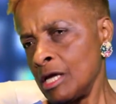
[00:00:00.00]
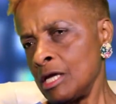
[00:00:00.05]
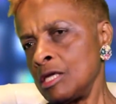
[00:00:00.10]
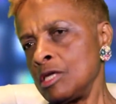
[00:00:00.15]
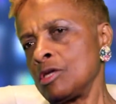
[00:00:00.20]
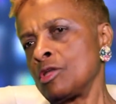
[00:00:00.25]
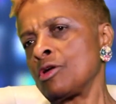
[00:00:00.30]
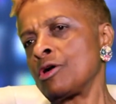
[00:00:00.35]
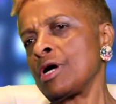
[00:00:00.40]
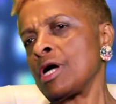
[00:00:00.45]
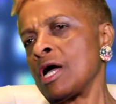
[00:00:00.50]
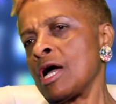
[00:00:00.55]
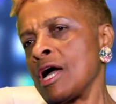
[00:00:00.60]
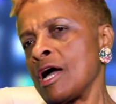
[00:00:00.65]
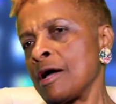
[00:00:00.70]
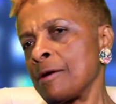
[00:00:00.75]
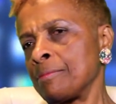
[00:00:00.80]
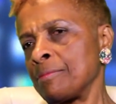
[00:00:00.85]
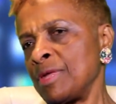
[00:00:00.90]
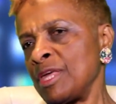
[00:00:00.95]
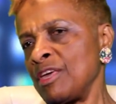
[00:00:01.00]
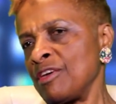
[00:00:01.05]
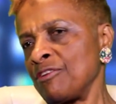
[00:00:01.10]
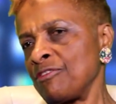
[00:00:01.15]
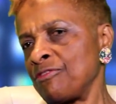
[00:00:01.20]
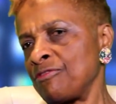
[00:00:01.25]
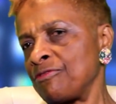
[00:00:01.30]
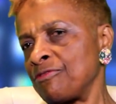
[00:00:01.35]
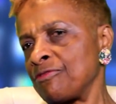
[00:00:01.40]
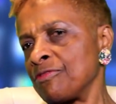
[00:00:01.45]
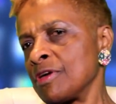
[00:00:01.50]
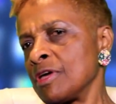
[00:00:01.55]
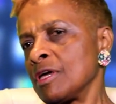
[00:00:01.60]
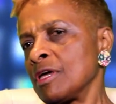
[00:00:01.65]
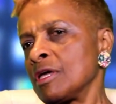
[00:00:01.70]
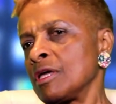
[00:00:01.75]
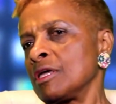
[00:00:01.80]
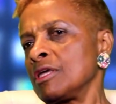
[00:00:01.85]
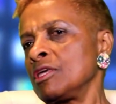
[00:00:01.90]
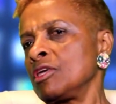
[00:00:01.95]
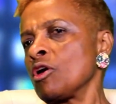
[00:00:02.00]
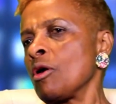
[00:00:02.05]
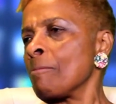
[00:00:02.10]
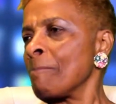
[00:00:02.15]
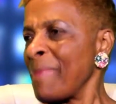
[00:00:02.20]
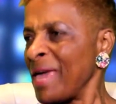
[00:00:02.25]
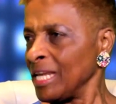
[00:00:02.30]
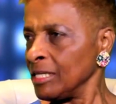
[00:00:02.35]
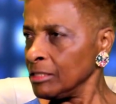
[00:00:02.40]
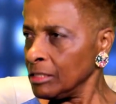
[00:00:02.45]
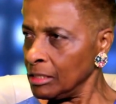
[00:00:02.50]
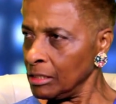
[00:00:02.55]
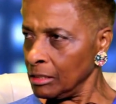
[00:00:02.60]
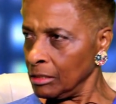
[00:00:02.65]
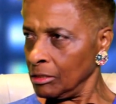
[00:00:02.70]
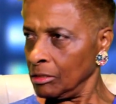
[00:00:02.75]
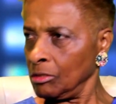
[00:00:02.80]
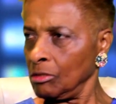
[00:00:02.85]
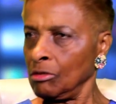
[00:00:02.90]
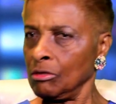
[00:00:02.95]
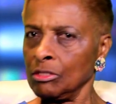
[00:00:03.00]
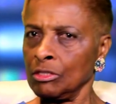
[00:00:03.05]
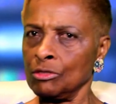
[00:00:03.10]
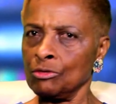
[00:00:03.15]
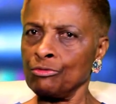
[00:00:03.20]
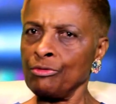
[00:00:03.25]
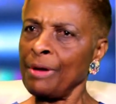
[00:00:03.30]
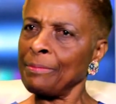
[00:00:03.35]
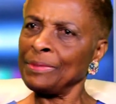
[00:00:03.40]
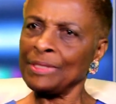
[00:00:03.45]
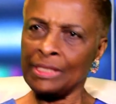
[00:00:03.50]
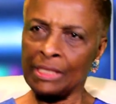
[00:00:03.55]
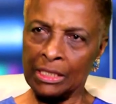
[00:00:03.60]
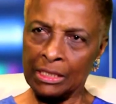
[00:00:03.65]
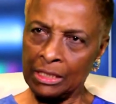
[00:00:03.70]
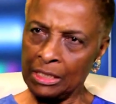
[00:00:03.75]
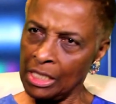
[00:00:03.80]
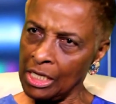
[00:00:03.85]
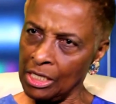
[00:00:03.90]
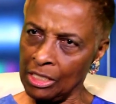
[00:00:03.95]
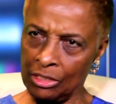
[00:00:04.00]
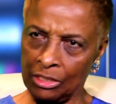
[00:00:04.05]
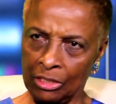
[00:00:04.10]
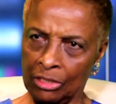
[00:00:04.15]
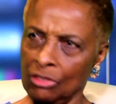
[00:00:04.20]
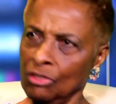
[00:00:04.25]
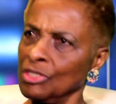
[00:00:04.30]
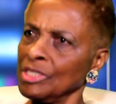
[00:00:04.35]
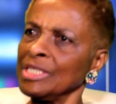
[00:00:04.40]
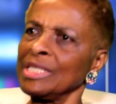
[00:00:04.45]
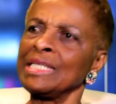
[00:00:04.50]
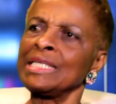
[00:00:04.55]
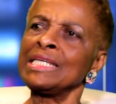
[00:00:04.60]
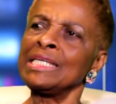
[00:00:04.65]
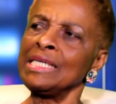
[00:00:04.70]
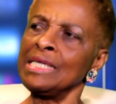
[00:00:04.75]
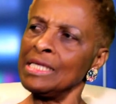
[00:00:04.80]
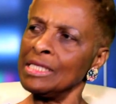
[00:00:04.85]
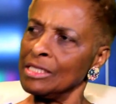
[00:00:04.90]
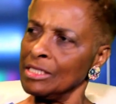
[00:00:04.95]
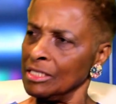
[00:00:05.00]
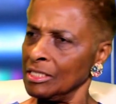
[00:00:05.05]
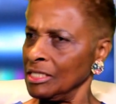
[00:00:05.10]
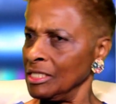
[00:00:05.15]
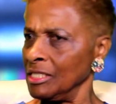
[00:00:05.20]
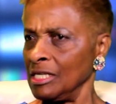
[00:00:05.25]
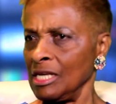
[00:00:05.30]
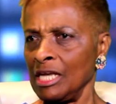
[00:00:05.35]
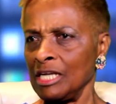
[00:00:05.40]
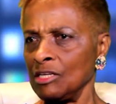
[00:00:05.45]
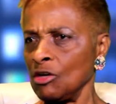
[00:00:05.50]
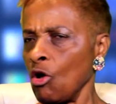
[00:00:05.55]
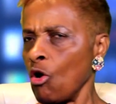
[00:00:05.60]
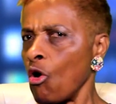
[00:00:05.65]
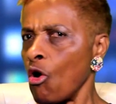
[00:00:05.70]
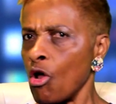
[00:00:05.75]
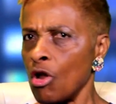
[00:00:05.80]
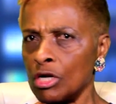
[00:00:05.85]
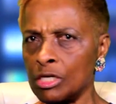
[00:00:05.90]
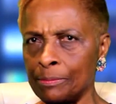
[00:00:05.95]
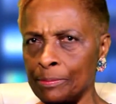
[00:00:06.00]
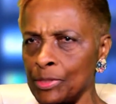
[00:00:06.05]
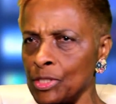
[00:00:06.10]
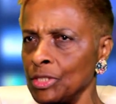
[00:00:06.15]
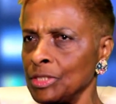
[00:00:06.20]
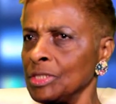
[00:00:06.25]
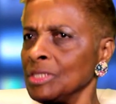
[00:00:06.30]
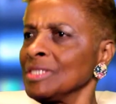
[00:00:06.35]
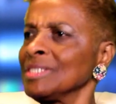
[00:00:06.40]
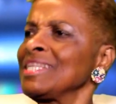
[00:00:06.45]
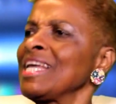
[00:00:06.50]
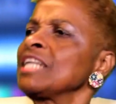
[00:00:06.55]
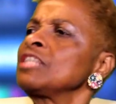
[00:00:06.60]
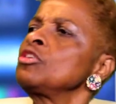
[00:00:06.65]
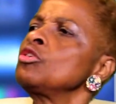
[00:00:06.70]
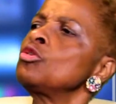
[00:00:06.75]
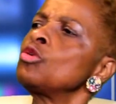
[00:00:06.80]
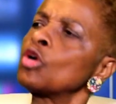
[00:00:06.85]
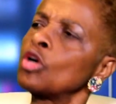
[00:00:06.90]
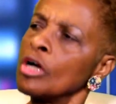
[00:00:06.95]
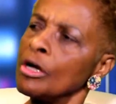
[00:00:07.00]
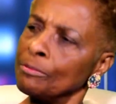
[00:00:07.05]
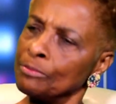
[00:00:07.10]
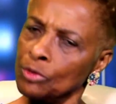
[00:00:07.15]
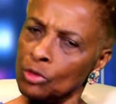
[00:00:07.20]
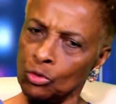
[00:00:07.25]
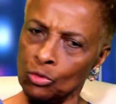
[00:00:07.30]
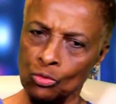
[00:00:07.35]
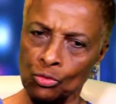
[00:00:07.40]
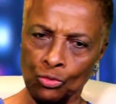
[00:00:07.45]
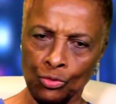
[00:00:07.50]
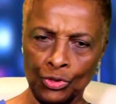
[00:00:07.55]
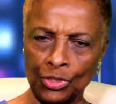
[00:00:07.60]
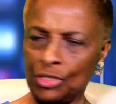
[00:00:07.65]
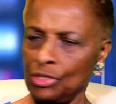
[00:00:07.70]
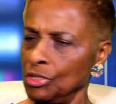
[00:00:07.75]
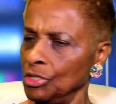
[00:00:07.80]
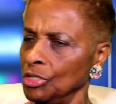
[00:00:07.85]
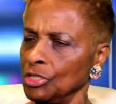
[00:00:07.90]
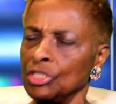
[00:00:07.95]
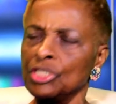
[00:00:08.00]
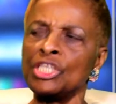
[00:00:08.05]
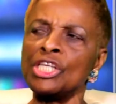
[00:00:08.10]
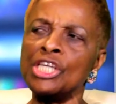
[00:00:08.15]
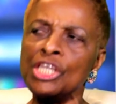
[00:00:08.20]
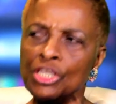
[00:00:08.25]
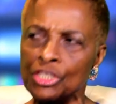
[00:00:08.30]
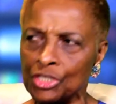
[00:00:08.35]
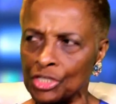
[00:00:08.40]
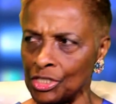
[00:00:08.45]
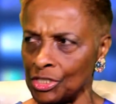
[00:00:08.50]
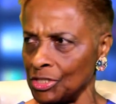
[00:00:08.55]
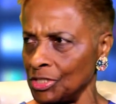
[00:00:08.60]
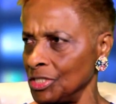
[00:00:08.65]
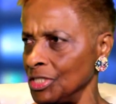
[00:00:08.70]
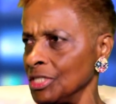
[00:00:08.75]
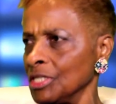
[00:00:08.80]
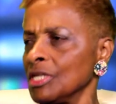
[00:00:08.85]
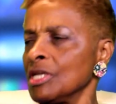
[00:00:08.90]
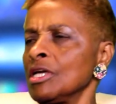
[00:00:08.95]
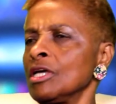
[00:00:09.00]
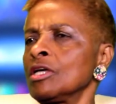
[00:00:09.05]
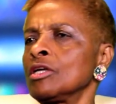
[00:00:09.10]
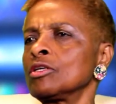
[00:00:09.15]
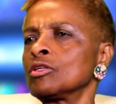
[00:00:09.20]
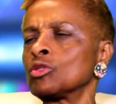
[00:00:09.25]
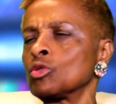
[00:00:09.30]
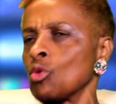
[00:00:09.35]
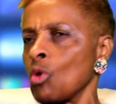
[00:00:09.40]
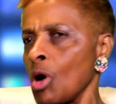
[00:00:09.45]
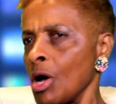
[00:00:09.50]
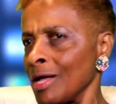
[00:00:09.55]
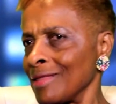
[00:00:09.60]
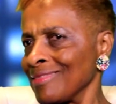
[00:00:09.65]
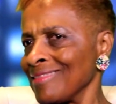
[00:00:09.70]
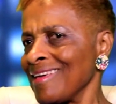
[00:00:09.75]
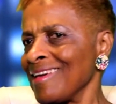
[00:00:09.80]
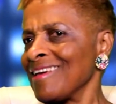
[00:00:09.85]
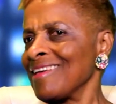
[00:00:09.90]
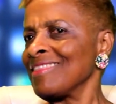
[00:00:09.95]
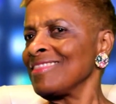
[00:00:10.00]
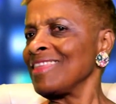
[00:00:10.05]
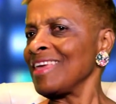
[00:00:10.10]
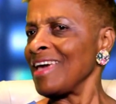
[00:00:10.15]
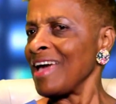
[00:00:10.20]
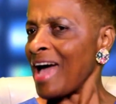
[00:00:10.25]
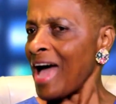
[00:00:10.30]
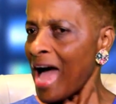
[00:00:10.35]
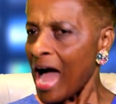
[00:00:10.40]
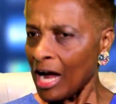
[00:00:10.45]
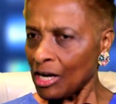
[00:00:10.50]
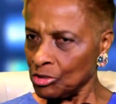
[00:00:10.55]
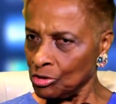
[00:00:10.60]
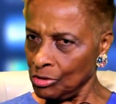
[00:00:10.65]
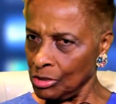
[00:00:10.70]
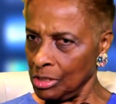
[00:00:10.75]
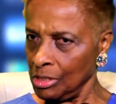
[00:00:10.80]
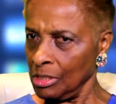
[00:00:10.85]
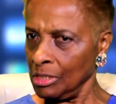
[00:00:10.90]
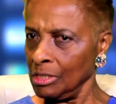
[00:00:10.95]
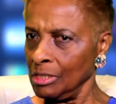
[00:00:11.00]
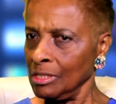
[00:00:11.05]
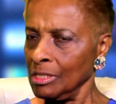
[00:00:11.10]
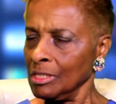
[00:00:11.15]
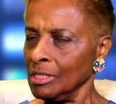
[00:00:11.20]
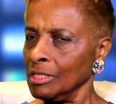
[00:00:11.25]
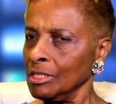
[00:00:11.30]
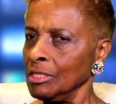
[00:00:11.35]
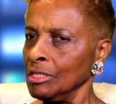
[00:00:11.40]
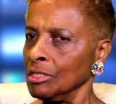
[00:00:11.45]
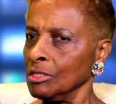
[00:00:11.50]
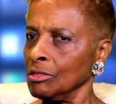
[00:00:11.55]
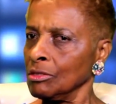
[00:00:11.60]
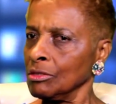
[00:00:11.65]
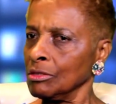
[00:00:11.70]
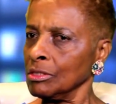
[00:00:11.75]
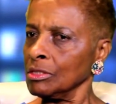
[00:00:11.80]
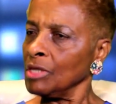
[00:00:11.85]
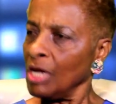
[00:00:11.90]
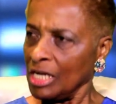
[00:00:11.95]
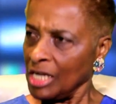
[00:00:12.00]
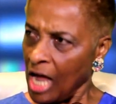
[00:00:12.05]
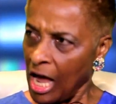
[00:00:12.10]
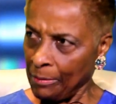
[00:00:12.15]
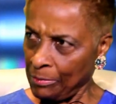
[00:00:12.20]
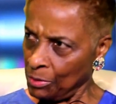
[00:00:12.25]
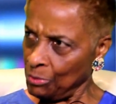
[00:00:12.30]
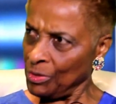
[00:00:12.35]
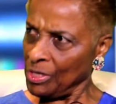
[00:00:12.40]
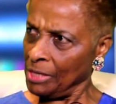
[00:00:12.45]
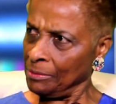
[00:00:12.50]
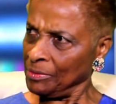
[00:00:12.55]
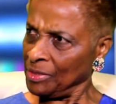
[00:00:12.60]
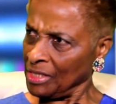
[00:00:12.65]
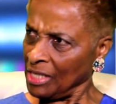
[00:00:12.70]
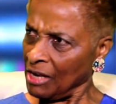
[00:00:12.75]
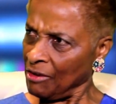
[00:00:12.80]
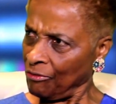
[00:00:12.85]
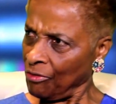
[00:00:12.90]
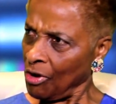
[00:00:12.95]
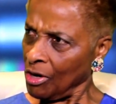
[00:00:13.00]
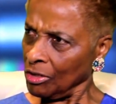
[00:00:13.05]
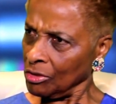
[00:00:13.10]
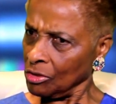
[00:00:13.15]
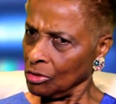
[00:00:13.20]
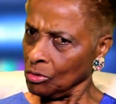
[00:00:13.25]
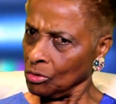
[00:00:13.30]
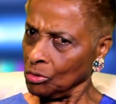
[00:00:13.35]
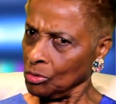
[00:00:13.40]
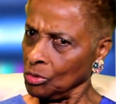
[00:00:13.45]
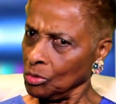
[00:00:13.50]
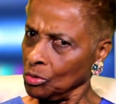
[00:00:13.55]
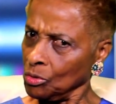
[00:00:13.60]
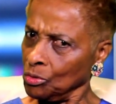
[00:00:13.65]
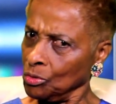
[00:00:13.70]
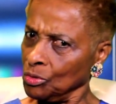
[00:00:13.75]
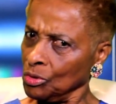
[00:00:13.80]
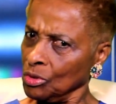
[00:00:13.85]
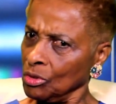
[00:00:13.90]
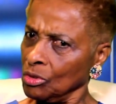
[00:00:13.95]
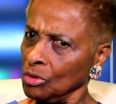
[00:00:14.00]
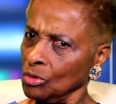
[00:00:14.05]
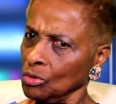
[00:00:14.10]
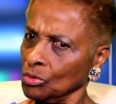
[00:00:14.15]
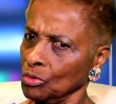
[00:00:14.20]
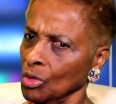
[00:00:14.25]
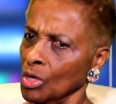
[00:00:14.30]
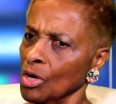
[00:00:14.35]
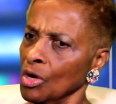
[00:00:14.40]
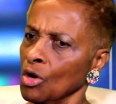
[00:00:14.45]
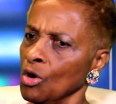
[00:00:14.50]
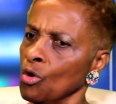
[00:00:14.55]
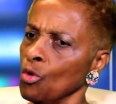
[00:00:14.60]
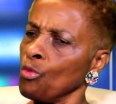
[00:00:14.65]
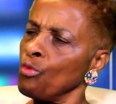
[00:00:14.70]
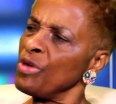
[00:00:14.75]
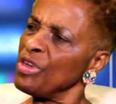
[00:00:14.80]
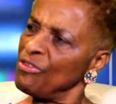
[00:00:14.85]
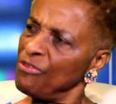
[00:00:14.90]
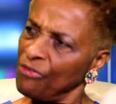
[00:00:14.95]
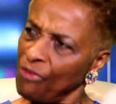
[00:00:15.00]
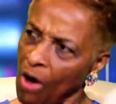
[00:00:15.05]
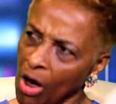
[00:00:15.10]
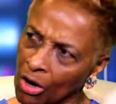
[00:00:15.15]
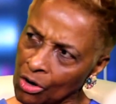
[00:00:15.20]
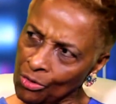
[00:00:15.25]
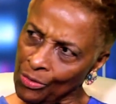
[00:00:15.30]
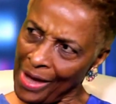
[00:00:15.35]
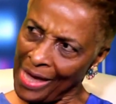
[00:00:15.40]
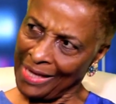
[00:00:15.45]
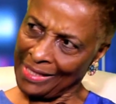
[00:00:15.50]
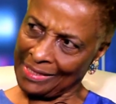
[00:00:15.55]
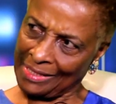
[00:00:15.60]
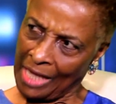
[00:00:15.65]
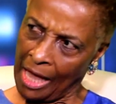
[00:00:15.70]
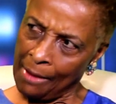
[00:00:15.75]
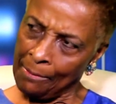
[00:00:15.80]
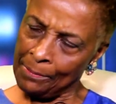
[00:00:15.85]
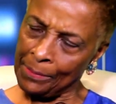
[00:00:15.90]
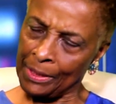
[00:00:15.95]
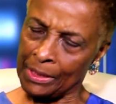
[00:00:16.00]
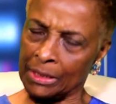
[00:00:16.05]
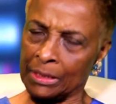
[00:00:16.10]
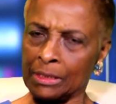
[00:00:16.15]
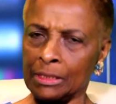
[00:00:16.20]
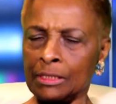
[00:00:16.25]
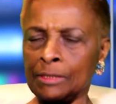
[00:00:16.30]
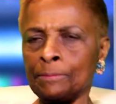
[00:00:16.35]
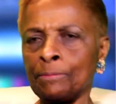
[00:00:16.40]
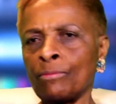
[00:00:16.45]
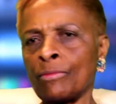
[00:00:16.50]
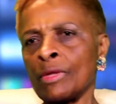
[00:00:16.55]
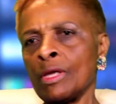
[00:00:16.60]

You know, um, if your mentors or the representation or the leaders and, and all the persons that you look up to, the, the teachers and so on, they're actually, you know, not happy with themselves also. So, so we follow examples.